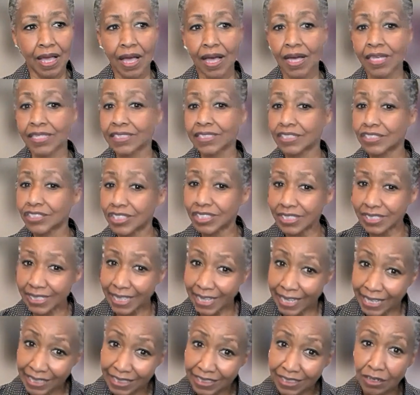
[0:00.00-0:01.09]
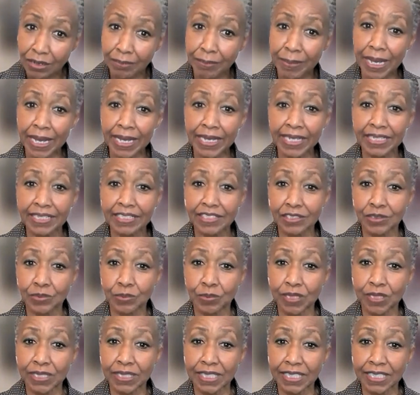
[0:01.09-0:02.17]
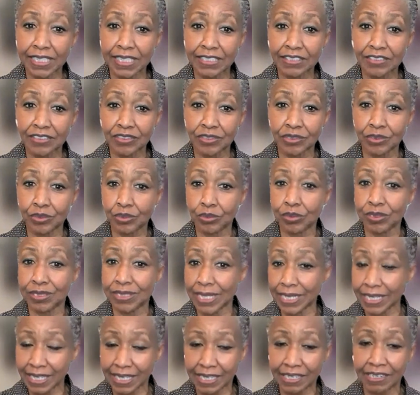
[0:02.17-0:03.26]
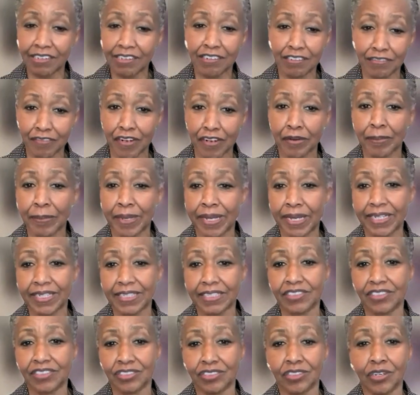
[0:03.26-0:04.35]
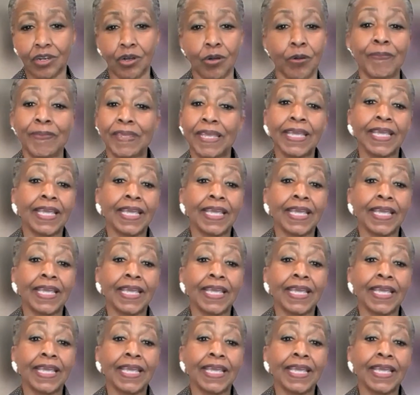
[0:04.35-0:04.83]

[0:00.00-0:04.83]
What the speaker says: understand our bodies. We need to take care of our bodies. So